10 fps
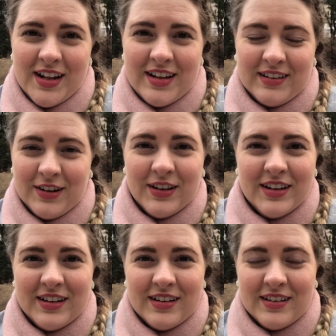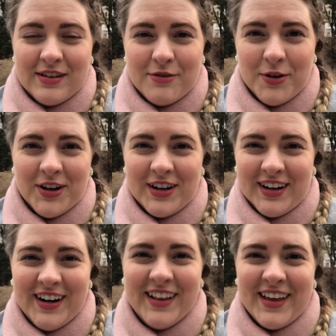this girl is a
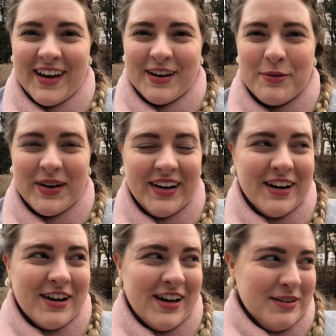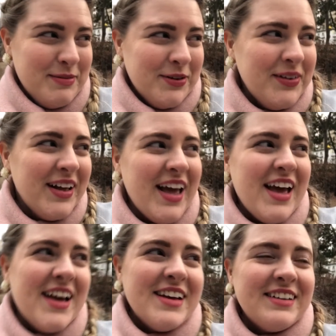foreigner like wearing a hanbok.
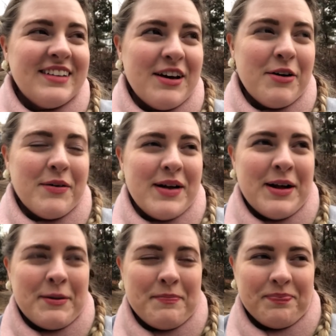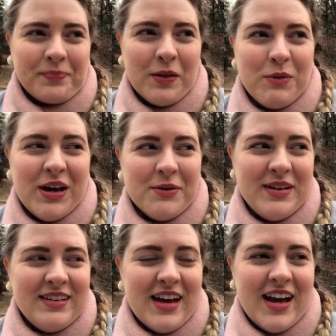So we go
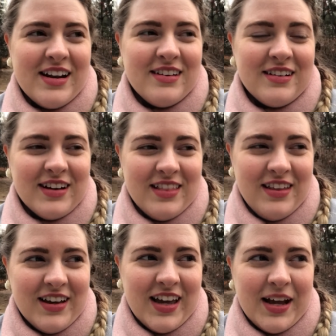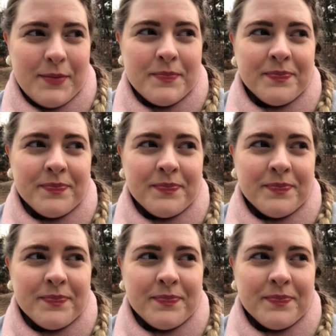inside and started looking.